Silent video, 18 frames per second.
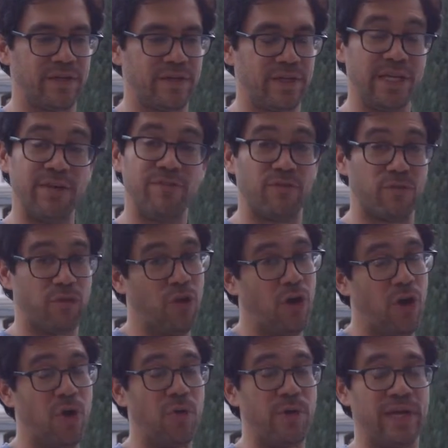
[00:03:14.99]
even
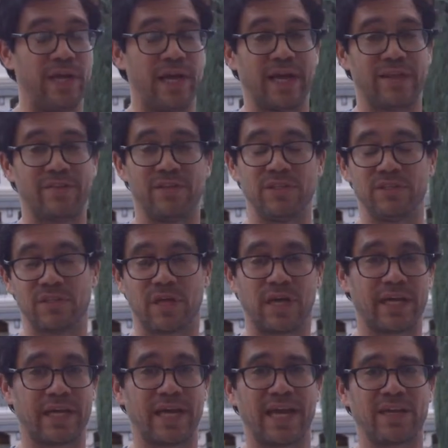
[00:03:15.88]
though he had this
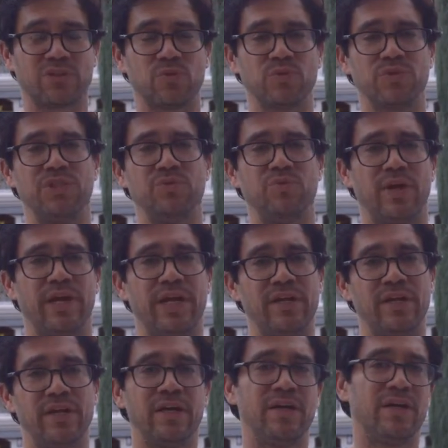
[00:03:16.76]
high casualty
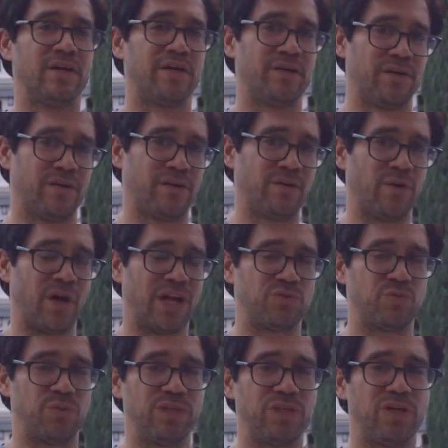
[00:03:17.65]
rate,
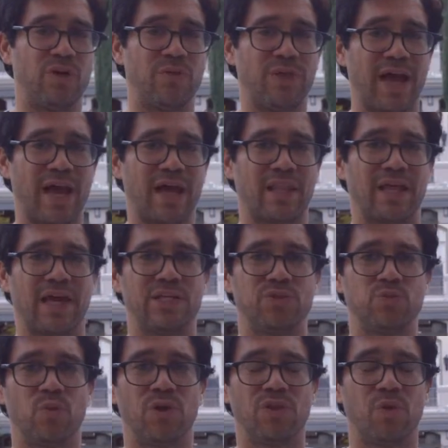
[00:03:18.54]
as we know, the
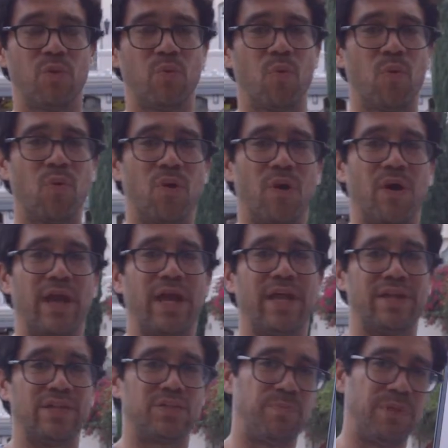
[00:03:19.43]
Allies won the war.
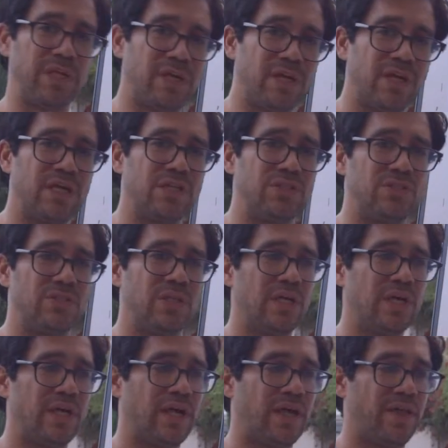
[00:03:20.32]
And it's because
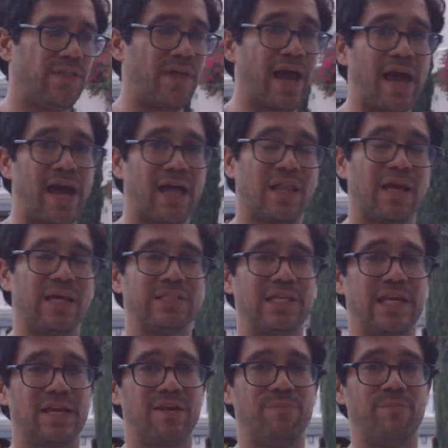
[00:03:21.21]
the Allies
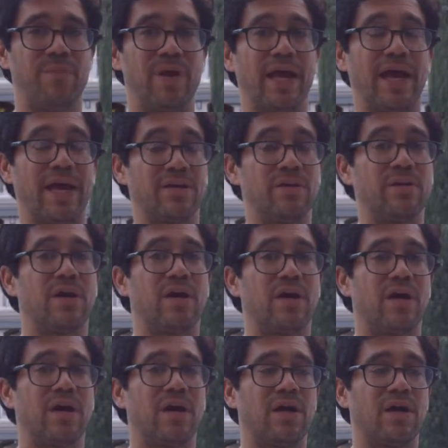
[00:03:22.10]
had
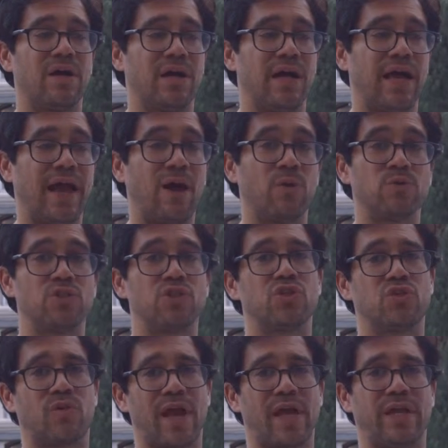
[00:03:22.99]

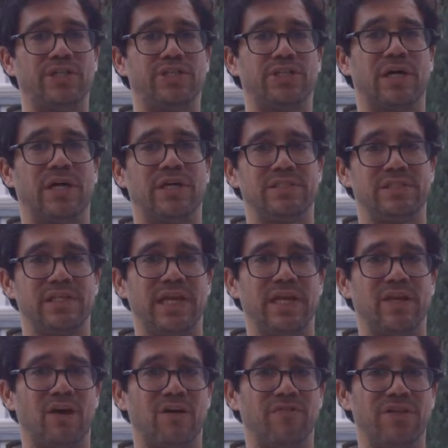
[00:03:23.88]
out-strategized
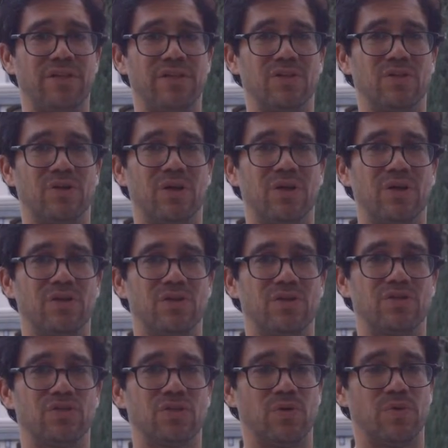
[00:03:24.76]
Adolf Hitler.
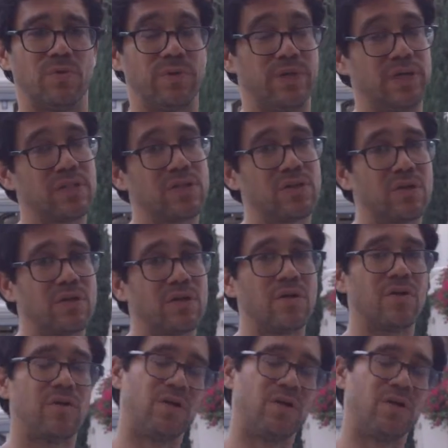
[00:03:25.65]
So Hitler